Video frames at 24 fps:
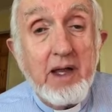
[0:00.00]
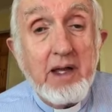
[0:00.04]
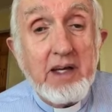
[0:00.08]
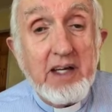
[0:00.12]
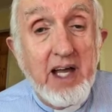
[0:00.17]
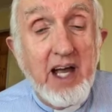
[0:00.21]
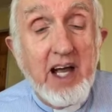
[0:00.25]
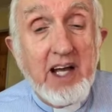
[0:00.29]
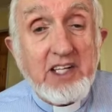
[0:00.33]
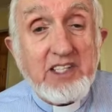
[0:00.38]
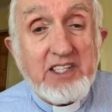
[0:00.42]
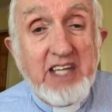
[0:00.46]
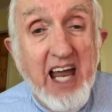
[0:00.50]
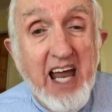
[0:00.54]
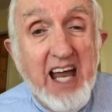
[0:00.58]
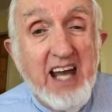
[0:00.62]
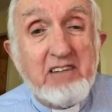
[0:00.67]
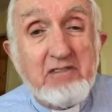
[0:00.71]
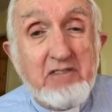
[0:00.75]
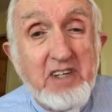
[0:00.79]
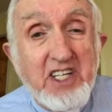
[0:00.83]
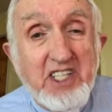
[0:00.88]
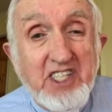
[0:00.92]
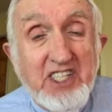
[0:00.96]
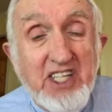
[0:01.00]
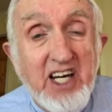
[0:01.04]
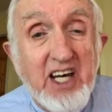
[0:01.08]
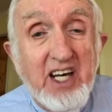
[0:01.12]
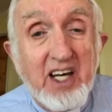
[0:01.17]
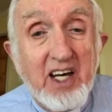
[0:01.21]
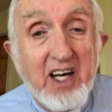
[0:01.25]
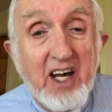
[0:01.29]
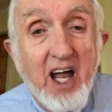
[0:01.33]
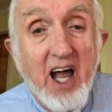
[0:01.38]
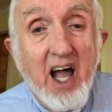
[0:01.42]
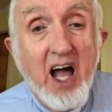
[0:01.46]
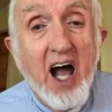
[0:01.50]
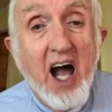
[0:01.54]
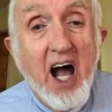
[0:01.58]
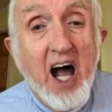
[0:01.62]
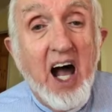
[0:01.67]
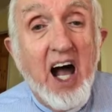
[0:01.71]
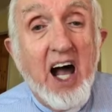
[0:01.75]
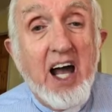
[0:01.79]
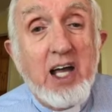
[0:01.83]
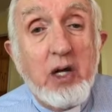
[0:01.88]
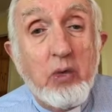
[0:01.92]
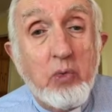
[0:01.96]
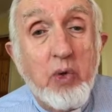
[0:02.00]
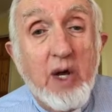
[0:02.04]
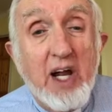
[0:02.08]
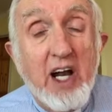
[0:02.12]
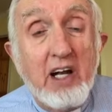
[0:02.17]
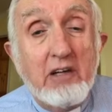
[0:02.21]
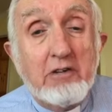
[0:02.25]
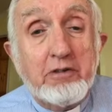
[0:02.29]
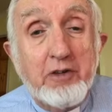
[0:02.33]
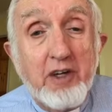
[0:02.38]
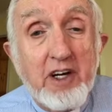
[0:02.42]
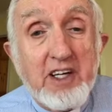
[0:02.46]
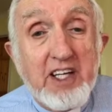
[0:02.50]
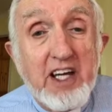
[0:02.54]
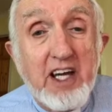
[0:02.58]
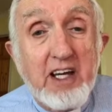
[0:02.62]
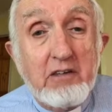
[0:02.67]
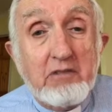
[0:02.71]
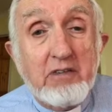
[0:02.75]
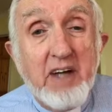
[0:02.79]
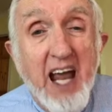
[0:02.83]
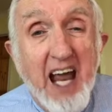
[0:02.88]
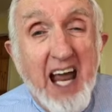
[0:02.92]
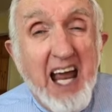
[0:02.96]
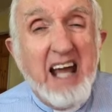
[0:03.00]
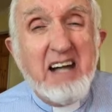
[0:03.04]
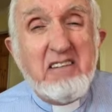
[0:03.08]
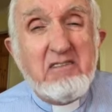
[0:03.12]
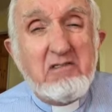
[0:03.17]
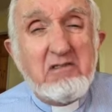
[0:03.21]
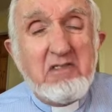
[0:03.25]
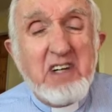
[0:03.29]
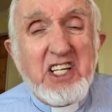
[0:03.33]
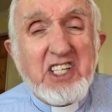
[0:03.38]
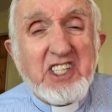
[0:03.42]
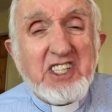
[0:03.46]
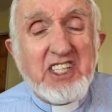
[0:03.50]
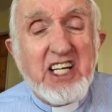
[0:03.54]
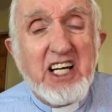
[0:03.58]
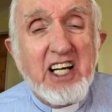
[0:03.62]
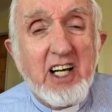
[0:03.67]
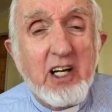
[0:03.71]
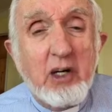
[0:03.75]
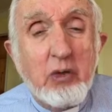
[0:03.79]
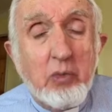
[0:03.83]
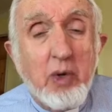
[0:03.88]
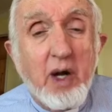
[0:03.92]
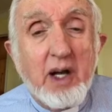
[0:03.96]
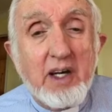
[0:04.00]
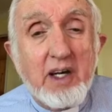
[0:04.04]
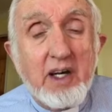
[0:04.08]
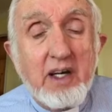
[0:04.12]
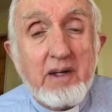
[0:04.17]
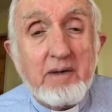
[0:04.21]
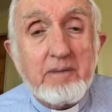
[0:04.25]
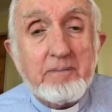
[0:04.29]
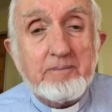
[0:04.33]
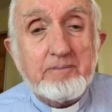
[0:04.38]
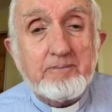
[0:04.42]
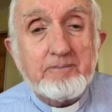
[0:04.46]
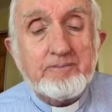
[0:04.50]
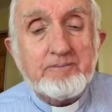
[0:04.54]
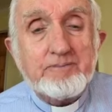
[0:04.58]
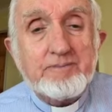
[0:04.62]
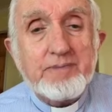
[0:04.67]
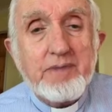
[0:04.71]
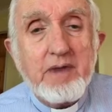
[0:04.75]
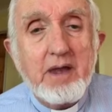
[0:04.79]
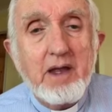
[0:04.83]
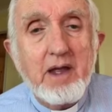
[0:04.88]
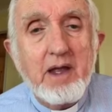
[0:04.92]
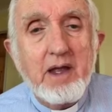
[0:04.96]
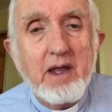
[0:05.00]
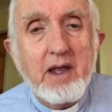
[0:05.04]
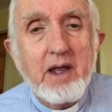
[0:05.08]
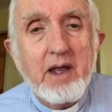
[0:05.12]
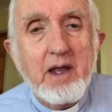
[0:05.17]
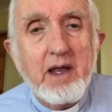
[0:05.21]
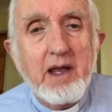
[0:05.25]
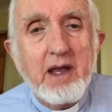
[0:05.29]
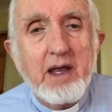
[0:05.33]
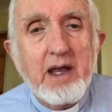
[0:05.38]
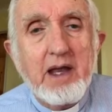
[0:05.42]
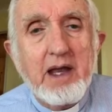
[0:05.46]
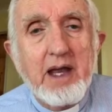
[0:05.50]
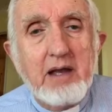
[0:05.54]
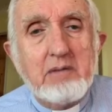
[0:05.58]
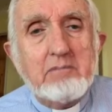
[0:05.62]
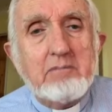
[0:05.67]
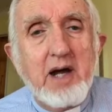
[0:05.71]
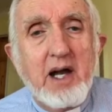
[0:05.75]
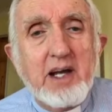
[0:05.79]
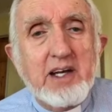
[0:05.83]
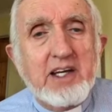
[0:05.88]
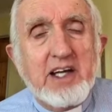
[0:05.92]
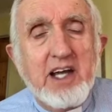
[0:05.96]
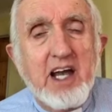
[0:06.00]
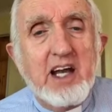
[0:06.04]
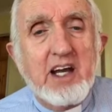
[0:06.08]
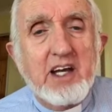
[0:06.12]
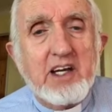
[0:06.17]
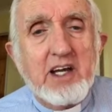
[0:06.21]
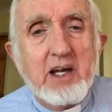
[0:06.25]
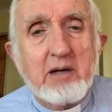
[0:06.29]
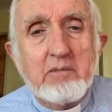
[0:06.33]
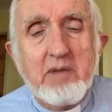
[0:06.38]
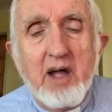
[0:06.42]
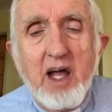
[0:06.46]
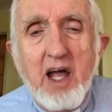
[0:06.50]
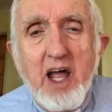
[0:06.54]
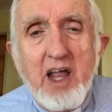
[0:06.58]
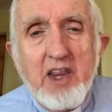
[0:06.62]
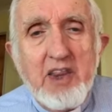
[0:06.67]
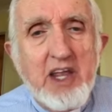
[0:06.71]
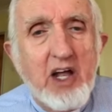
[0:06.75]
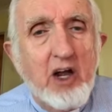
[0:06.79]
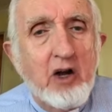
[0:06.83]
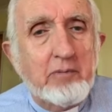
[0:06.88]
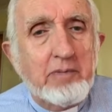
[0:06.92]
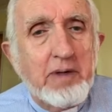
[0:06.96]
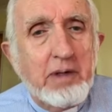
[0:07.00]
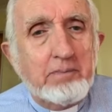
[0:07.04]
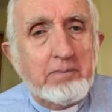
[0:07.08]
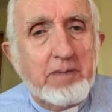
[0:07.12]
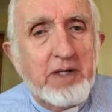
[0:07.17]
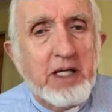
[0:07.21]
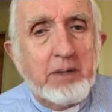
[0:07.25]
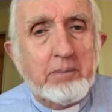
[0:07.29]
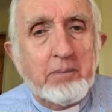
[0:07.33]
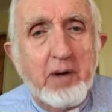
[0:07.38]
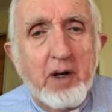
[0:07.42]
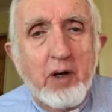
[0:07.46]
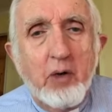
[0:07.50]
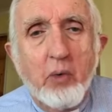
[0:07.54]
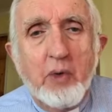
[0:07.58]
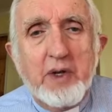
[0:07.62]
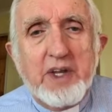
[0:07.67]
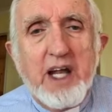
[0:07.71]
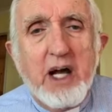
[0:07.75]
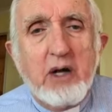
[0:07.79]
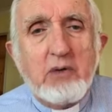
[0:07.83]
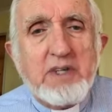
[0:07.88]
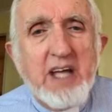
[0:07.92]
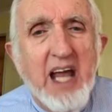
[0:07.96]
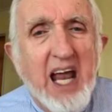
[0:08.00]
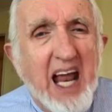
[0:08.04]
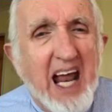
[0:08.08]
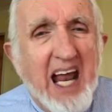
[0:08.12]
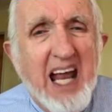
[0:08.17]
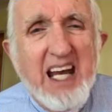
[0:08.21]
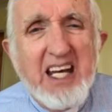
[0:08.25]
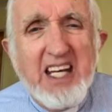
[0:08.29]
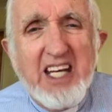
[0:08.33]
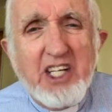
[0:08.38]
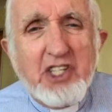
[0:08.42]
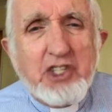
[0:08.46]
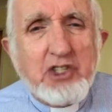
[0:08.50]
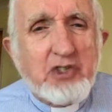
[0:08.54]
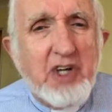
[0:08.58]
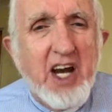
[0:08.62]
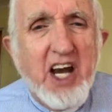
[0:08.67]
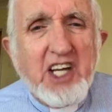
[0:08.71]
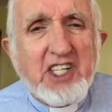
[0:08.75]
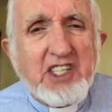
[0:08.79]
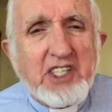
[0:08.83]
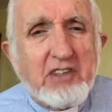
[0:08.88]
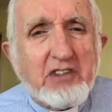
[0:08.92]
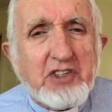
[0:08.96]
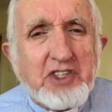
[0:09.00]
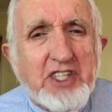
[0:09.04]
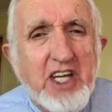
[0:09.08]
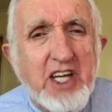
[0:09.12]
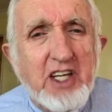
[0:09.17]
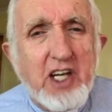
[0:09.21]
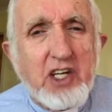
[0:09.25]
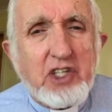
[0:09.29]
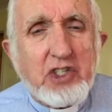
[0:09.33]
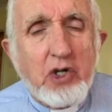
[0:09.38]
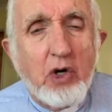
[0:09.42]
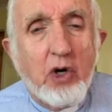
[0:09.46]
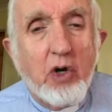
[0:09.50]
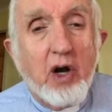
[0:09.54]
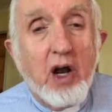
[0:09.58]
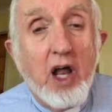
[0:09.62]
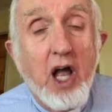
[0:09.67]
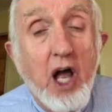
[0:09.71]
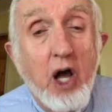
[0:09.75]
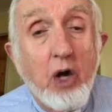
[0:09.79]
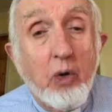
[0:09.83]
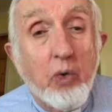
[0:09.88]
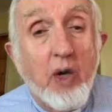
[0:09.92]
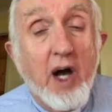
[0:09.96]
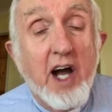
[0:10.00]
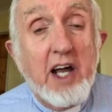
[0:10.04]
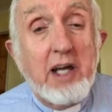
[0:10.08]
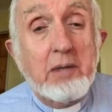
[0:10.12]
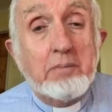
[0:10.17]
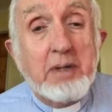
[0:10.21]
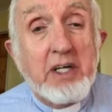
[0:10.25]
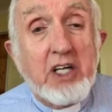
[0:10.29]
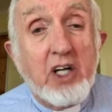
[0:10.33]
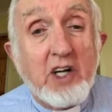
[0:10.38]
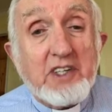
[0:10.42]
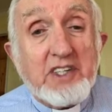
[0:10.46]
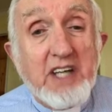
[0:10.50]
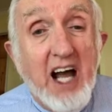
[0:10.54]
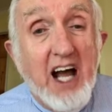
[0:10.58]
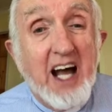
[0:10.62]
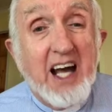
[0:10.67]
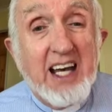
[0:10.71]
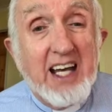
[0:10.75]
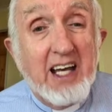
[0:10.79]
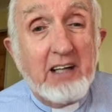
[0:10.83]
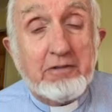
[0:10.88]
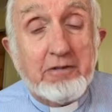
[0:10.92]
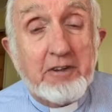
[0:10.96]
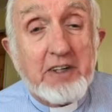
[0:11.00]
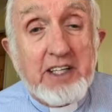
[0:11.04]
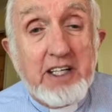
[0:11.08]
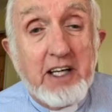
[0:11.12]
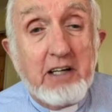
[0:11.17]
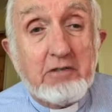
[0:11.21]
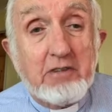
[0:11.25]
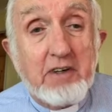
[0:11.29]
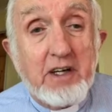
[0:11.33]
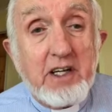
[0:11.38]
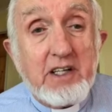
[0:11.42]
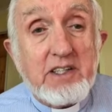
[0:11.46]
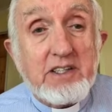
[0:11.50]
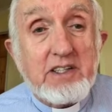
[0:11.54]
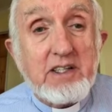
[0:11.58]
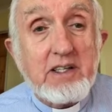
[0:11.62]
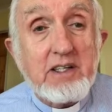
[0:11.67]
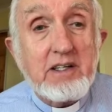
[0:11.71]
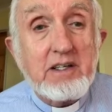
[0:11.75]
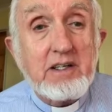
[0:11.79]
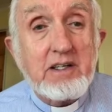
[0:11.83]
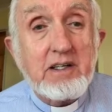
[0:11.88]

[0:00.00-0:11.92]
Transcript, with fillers: Yes, every sin I will forgive, every single one. In my kingdom, there will be people without any trace of sin at all. Why? Because I have forgiven it.